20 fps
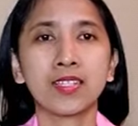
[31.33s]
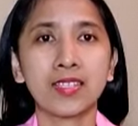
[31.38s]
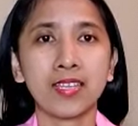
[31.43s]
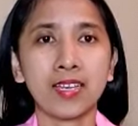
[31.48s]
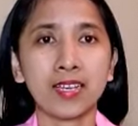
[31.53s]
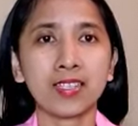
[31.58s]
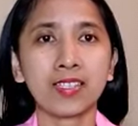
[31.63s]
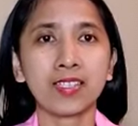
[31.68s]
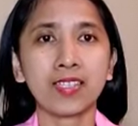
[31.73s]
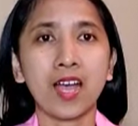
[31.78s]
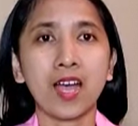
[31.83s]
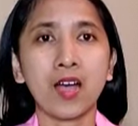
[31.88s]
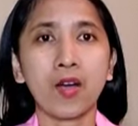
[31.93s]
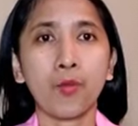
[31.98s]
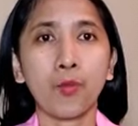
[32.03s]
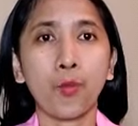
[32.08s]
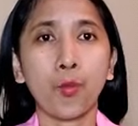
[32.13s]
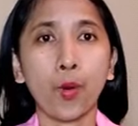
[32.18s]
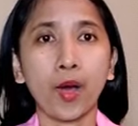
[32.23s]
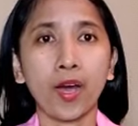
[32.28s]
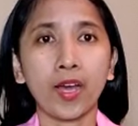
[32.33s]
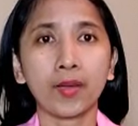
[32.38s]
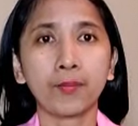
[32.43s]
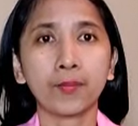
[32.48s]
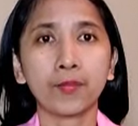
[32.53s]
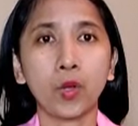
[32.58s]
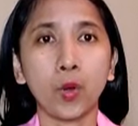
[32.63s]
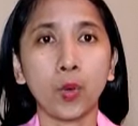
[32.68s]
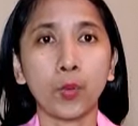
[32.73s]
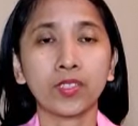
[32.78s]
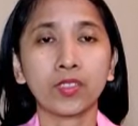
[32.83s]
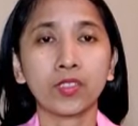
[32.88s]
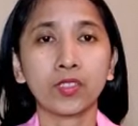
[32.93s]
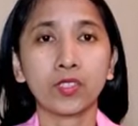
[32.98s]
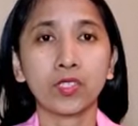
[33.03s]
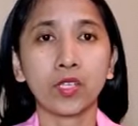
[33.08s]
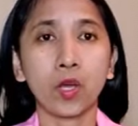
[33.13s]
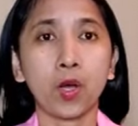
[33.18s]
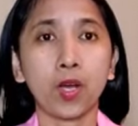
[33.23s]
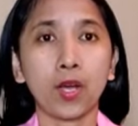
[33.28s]
that's what I'm
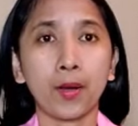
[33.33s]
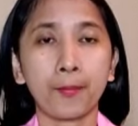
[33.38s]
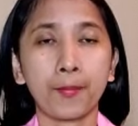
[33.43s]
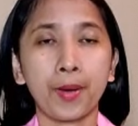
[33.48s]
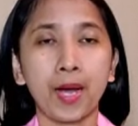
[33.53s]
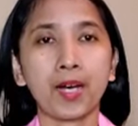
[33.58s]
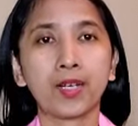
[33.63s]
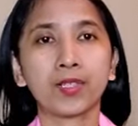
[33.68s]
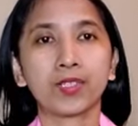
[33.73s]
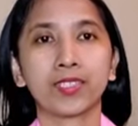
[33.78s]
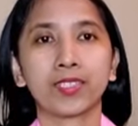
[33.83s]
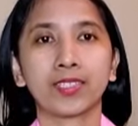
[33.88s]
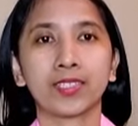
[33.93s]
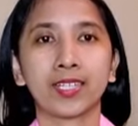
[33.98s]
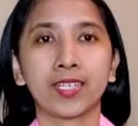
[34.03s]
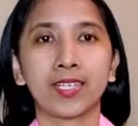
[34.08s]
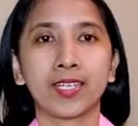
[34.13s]
going to talk about.